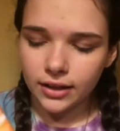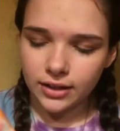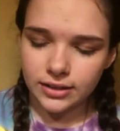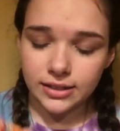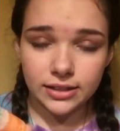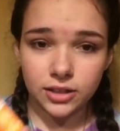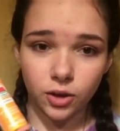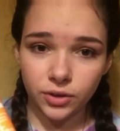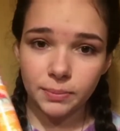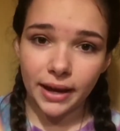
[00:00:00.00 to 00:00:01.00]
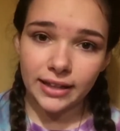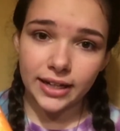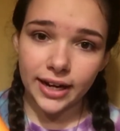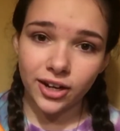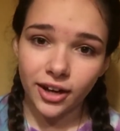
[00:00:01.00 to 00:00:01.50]
because this is the only paint that
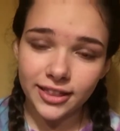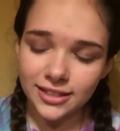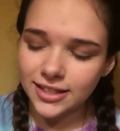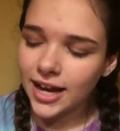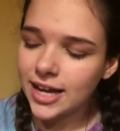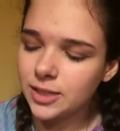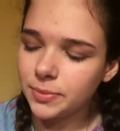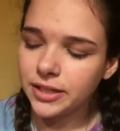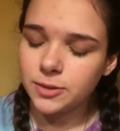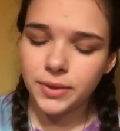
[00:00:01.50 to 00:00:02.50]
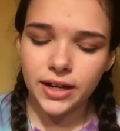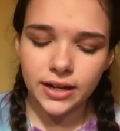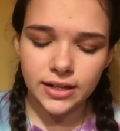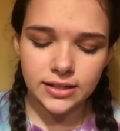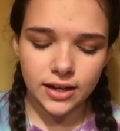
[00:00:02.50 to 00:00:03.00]
I got this size, but it's
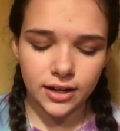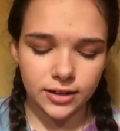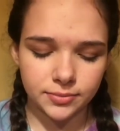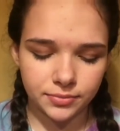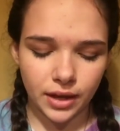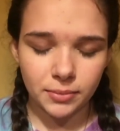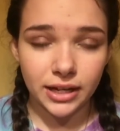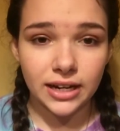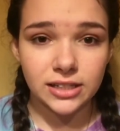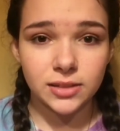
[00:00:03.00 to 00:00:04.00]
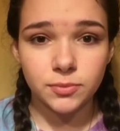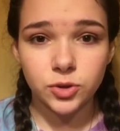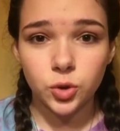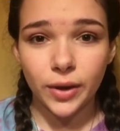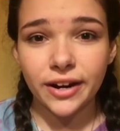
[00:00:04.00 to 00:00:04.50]
because I'm getting some
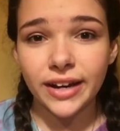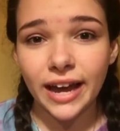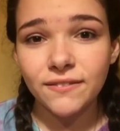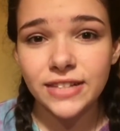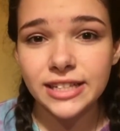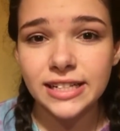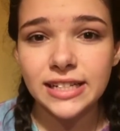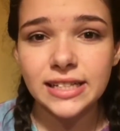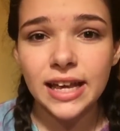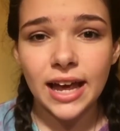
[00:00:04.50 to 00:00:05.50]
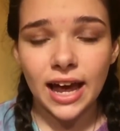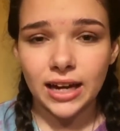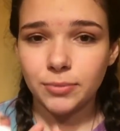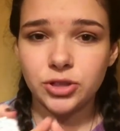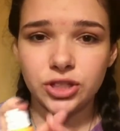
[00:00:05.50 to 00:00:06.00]
square canvases, and
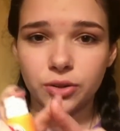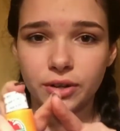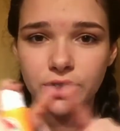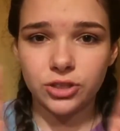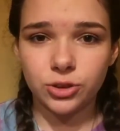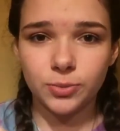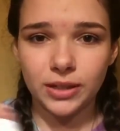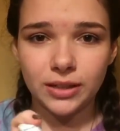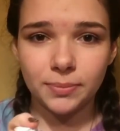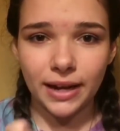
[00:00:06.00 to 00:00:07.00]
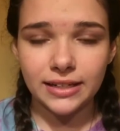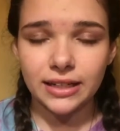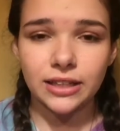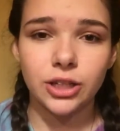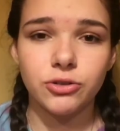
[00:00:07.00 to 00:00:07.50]
I'm just going to be
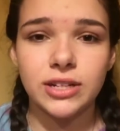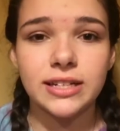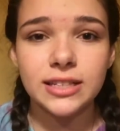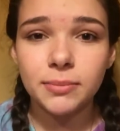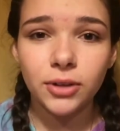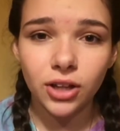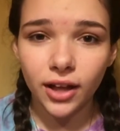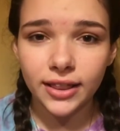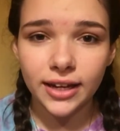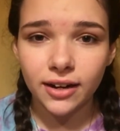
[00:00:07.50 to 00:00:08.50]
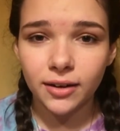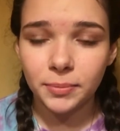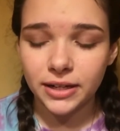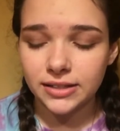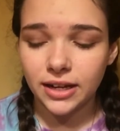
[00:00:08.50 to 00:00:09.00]
painting the UT symbol on there
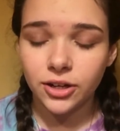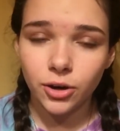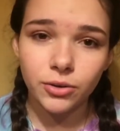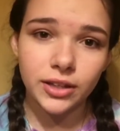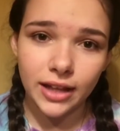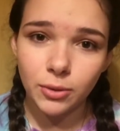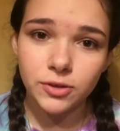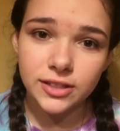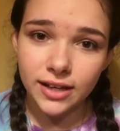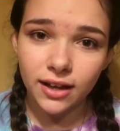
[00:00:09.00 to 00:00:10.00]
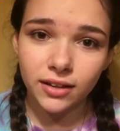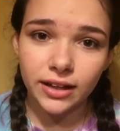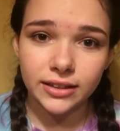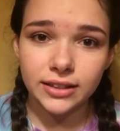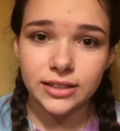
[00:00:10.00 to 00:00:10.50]
because I know that that will sell
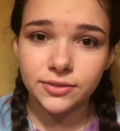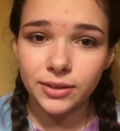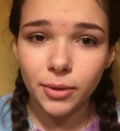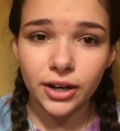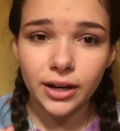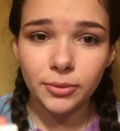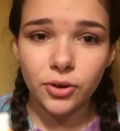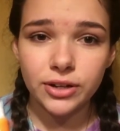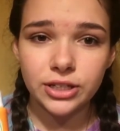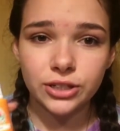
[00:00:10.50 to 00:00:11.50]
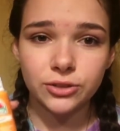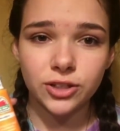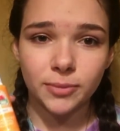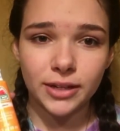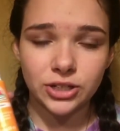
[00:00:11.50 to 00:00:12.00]
at this flea market I'm going to,
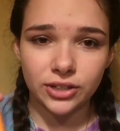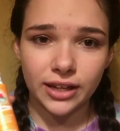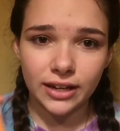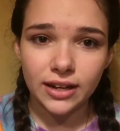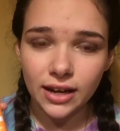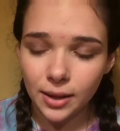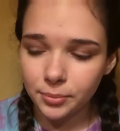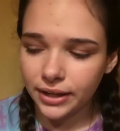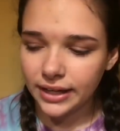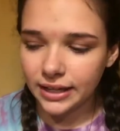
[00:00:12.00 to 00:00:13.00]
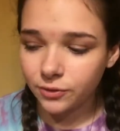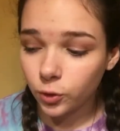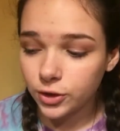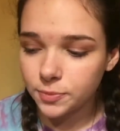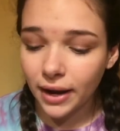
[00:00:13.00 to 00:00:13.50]
so I made sure to get plenty of
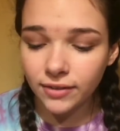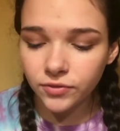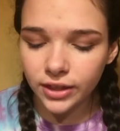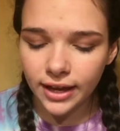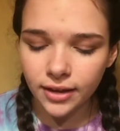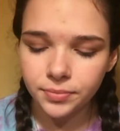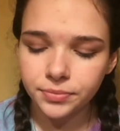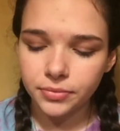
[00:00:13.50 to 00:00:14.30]
orange paint for that.